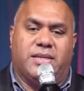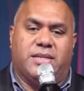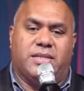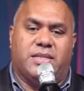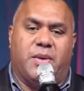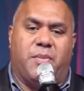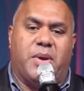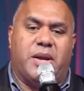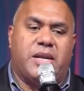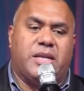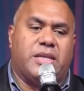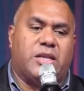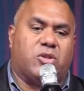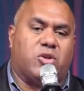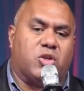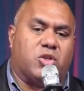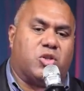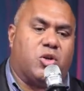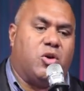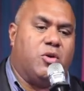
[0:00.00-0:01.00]
Somebody in the
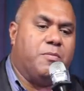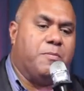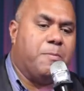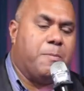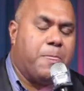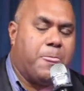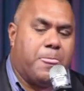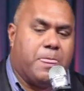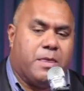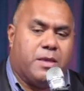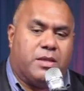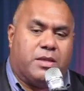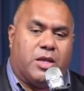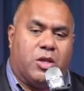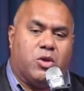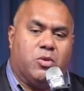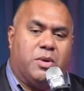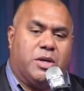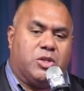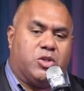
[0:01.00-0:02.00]
torso, the
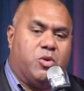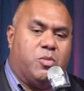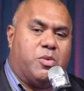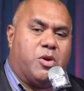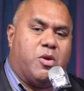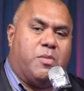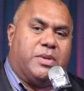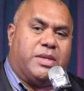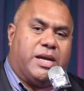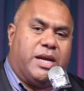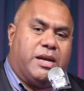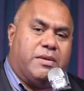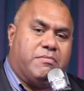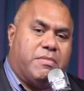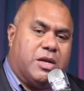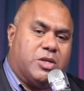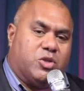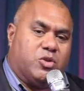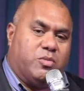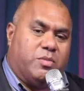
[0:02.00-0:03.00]
dubek sum roman and a
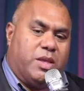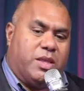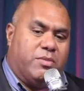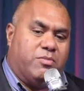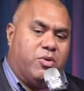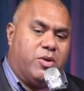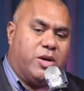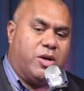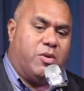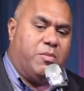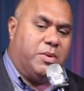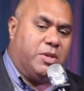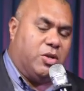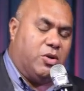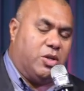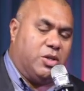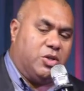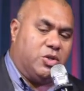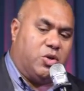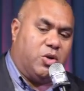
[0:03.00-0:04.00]
masum, the bull roman
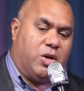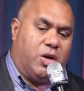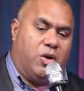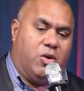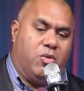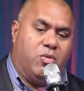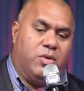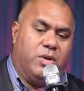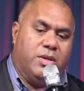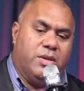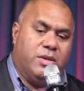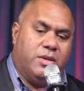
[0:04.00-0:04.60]
on the sokalo,